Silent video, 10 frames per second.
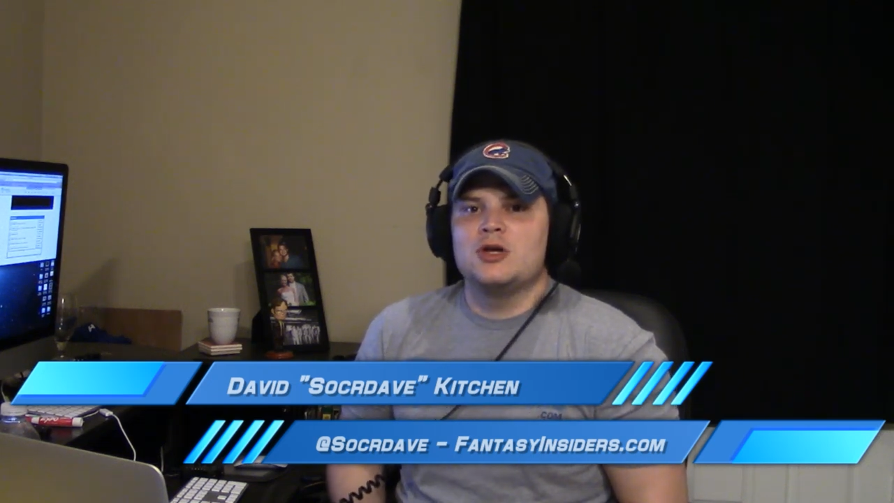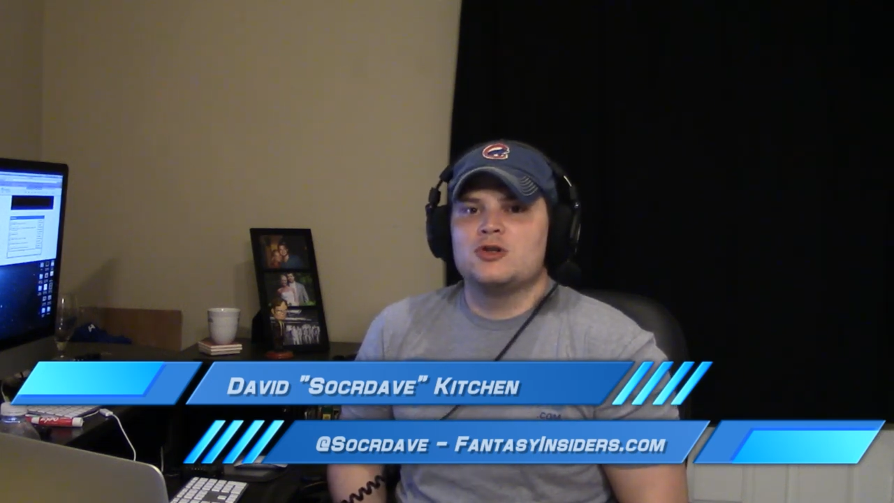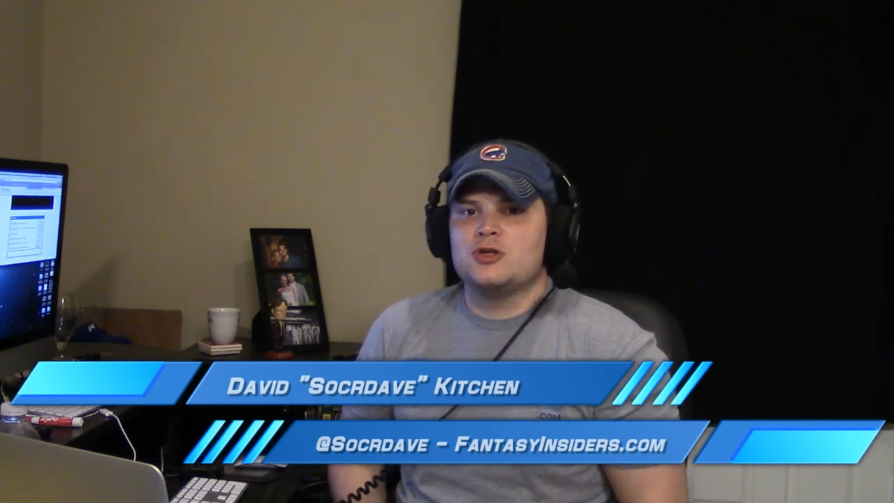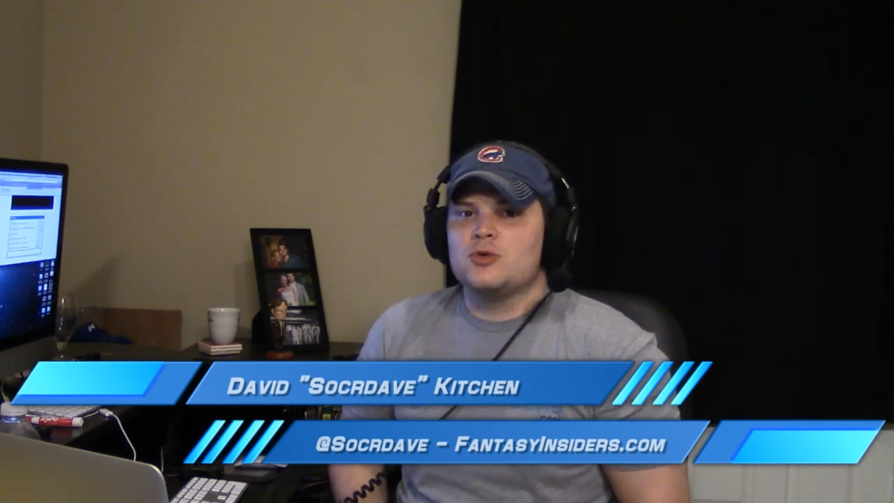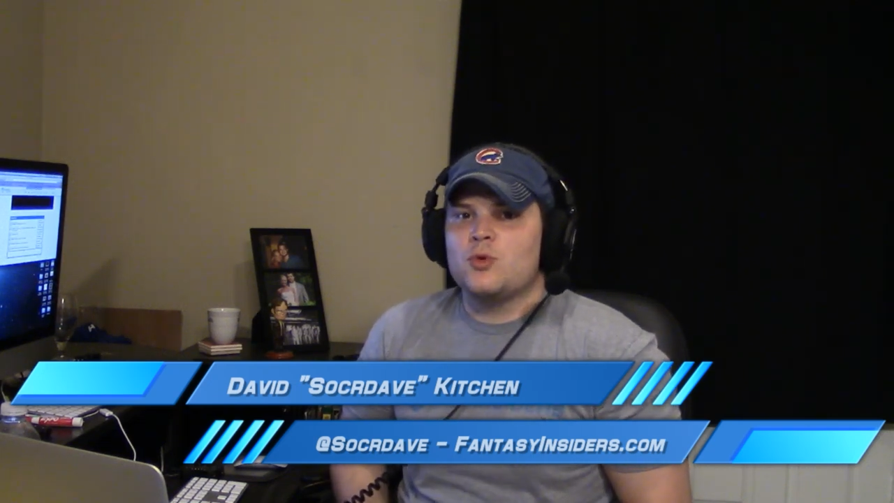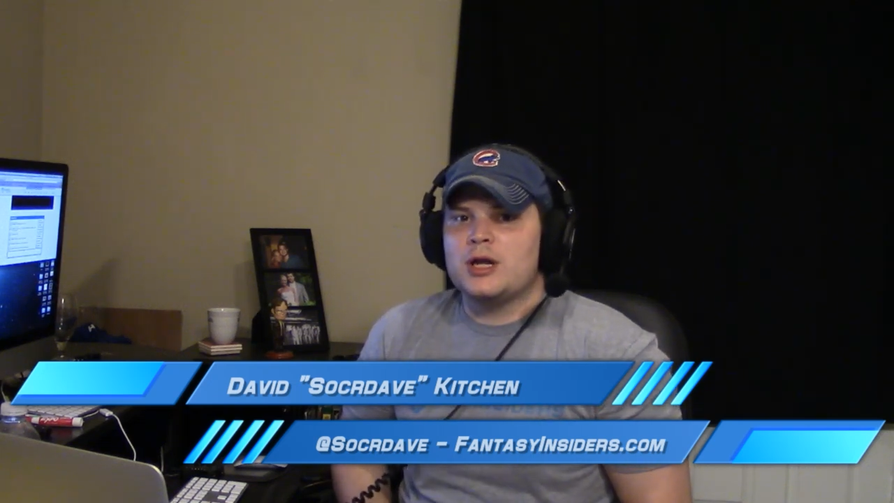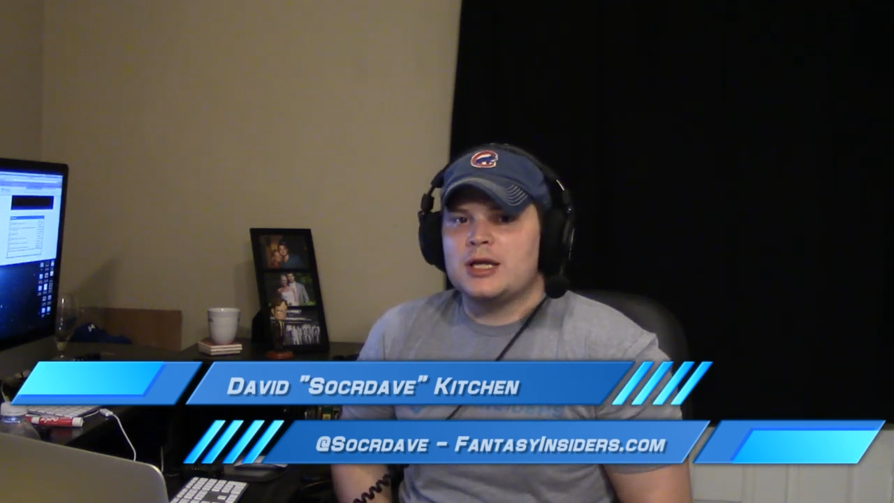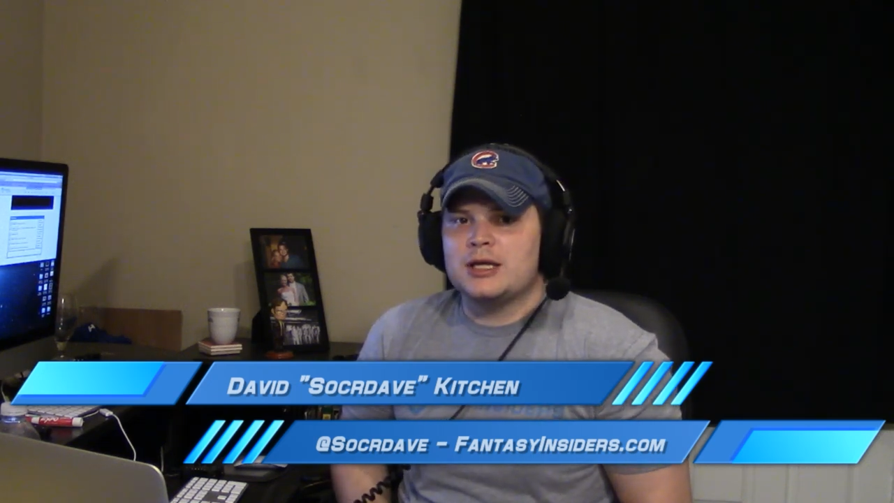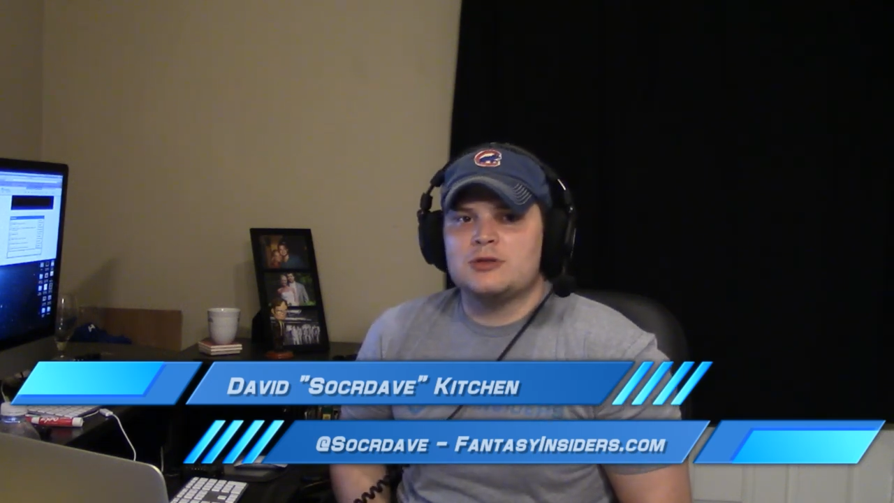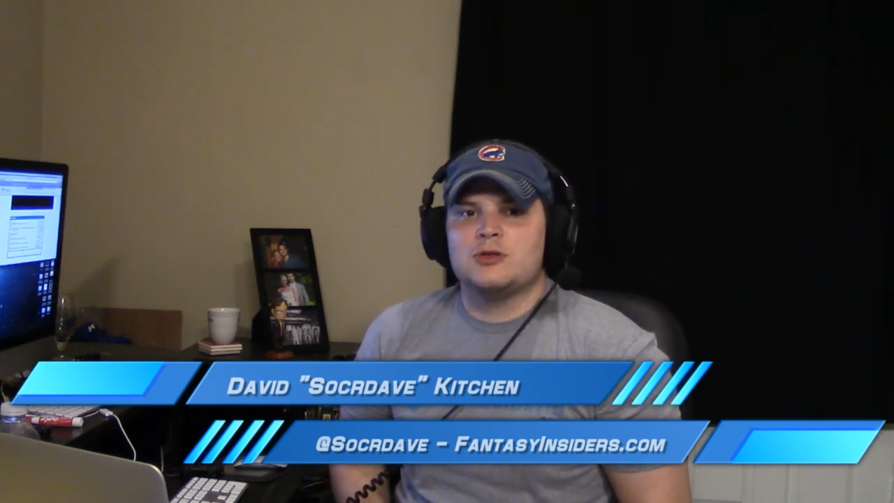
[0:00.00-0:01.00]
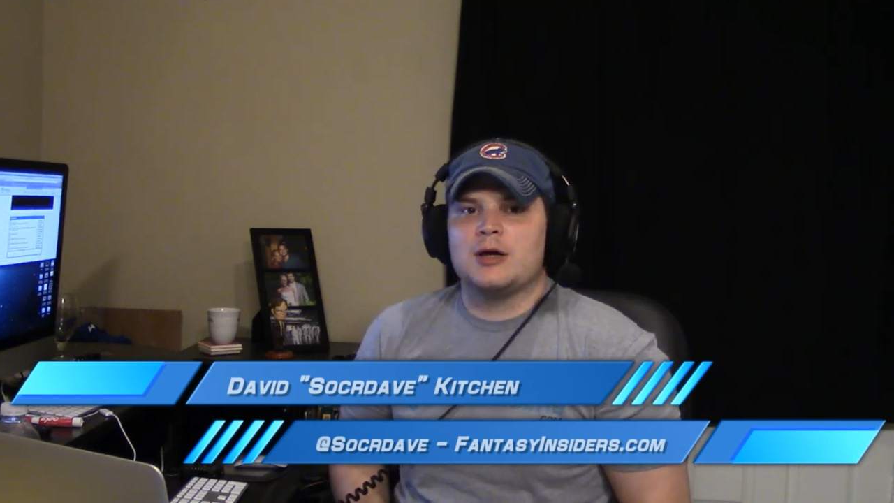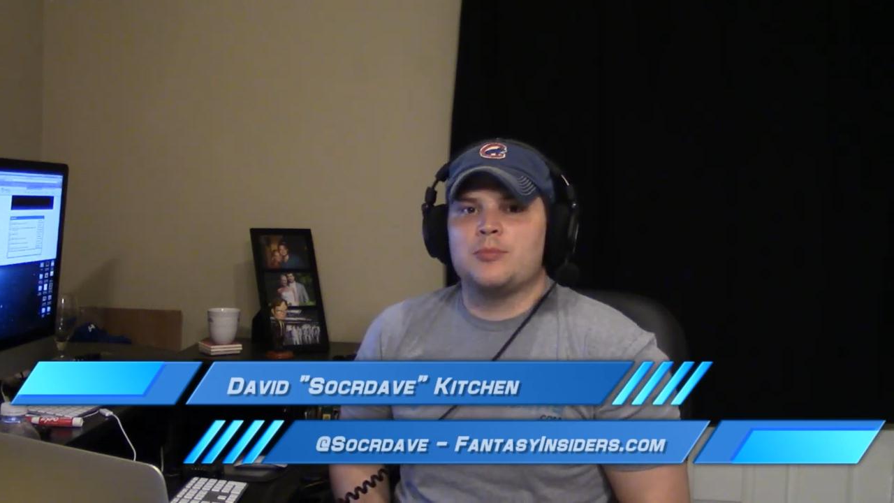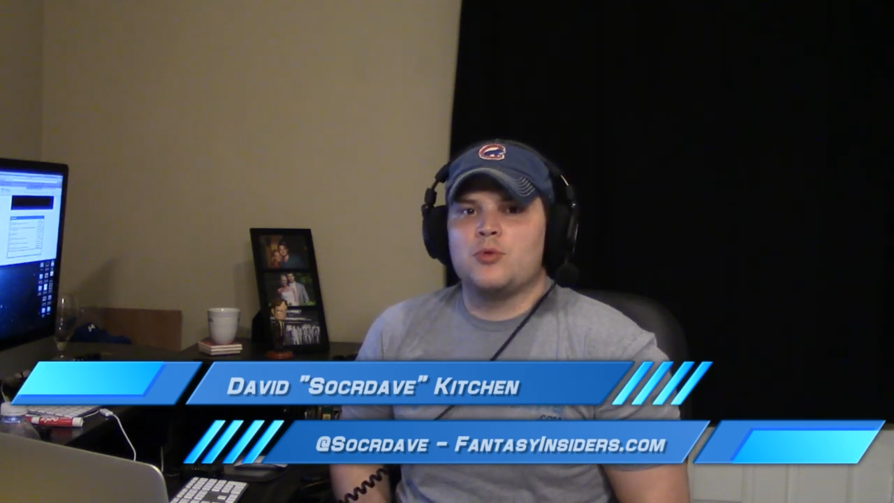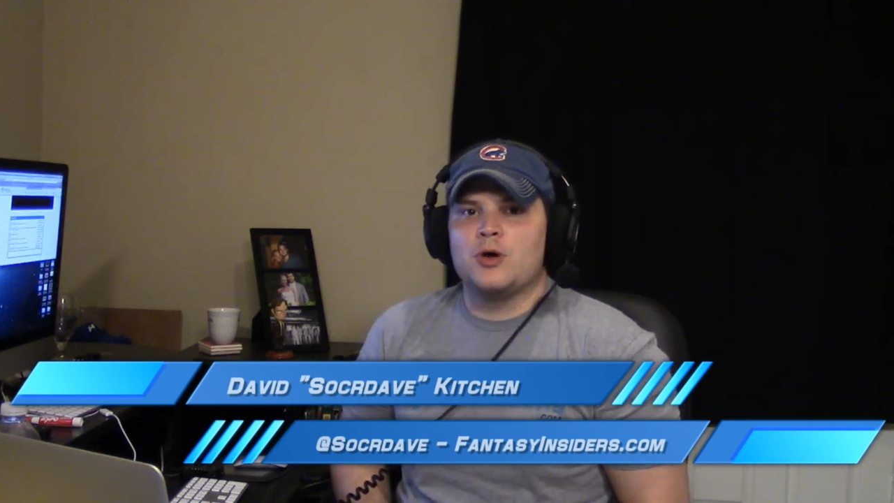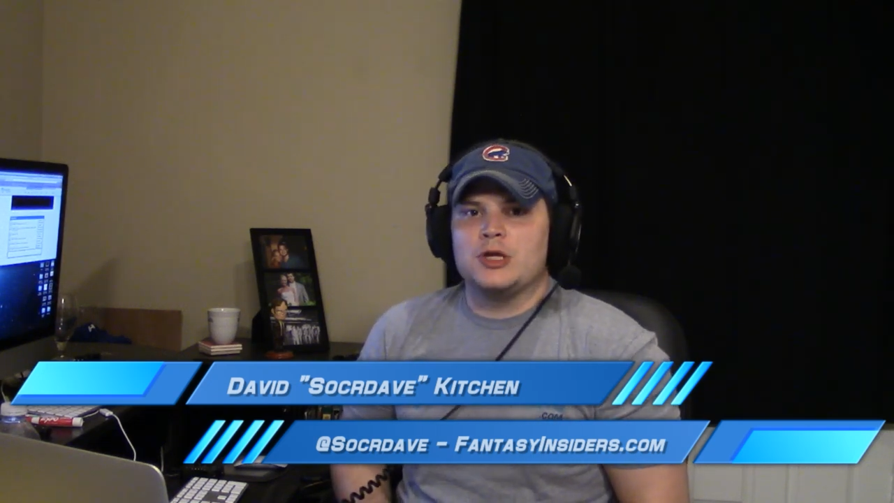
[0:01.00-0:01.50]
So you want to get to that
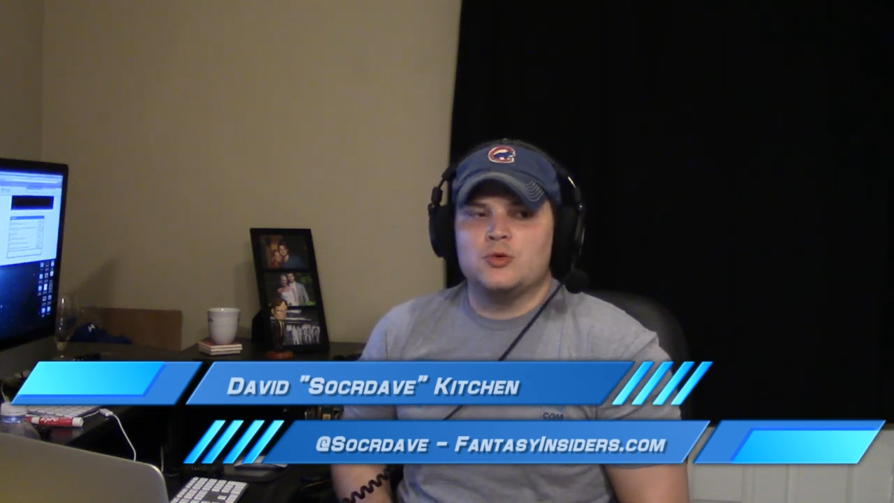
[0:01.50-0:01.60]
point.